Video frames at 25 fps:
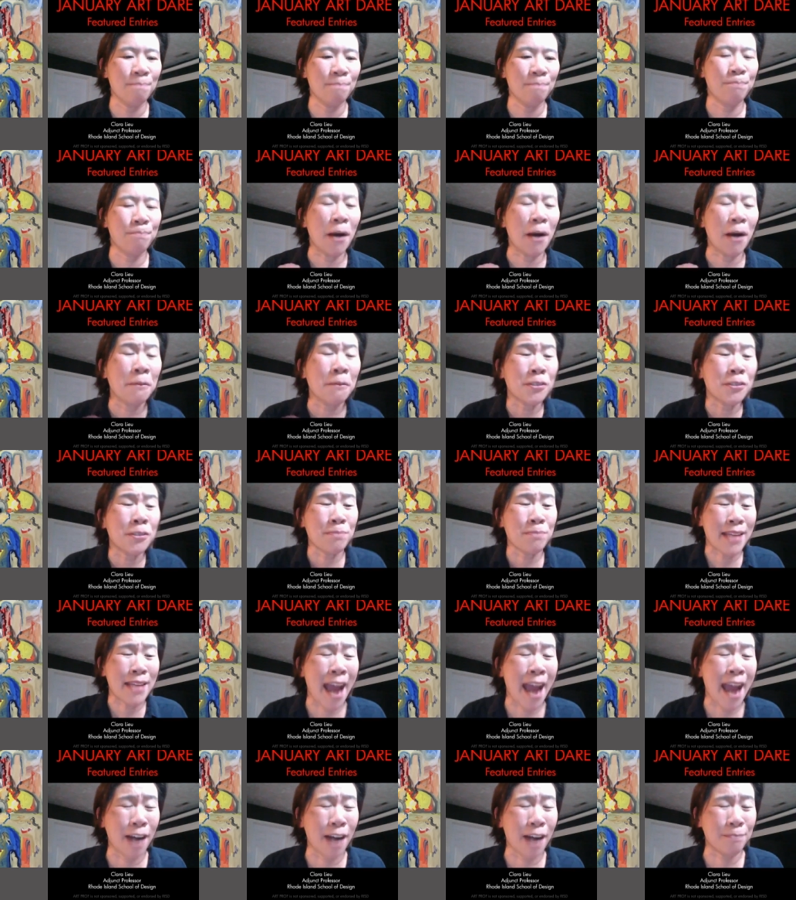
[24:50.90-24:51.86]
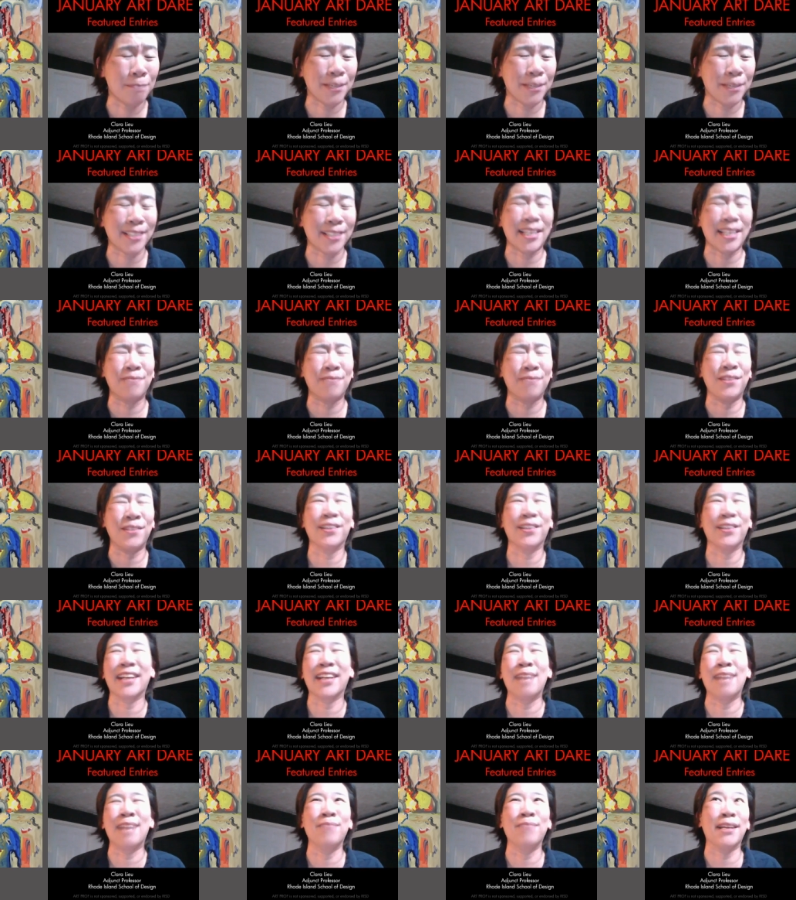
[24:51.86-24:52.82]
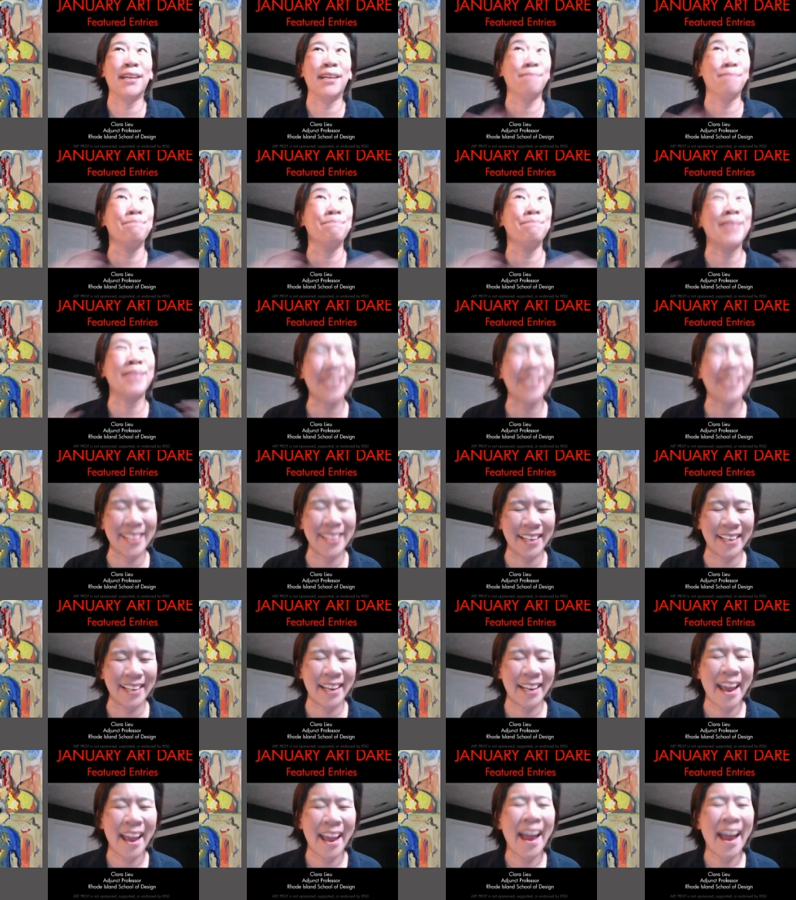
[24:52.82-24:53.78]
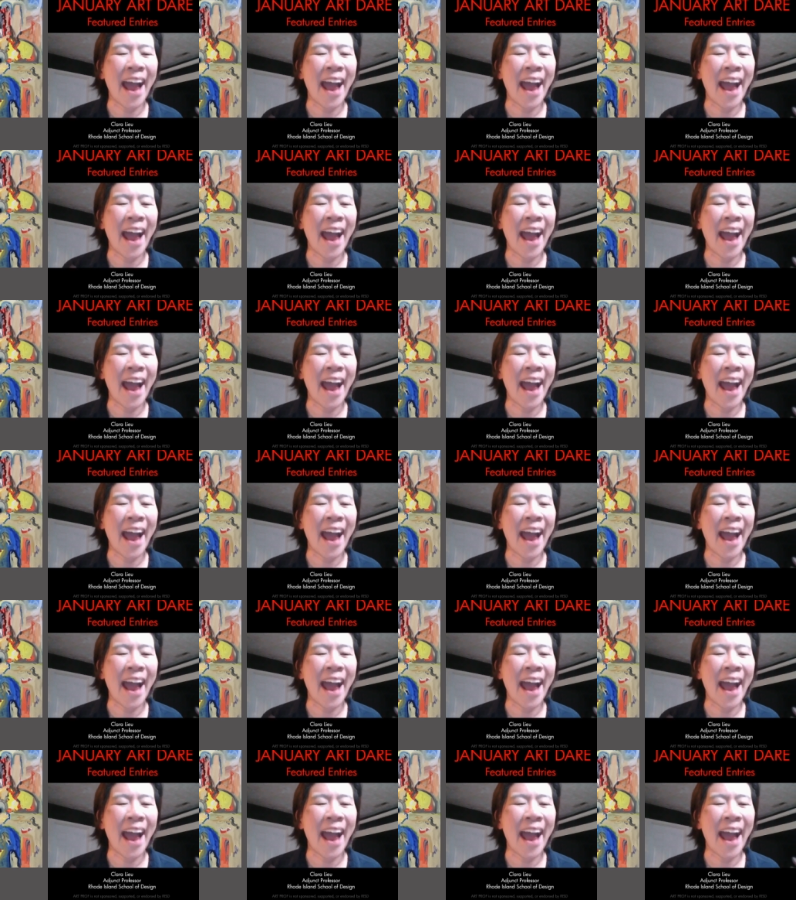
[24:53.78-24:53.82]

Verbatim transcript: bums me out because I feel like I'm like missing